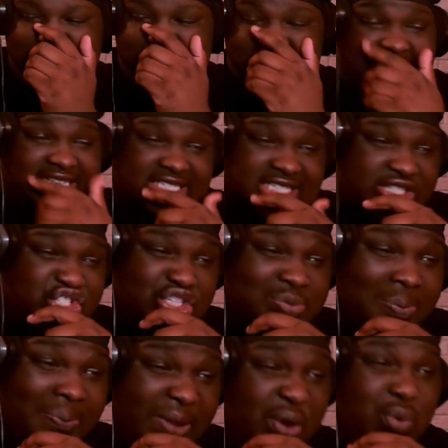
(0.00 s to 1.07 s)
This is
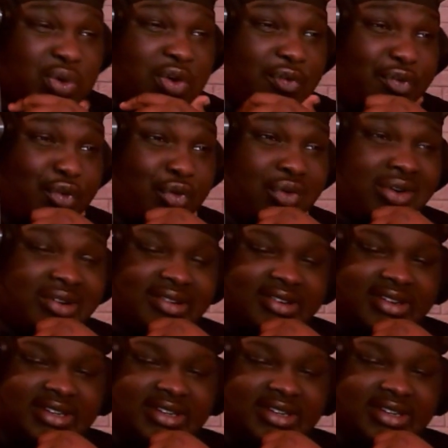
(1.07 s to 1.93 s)
just beautiful.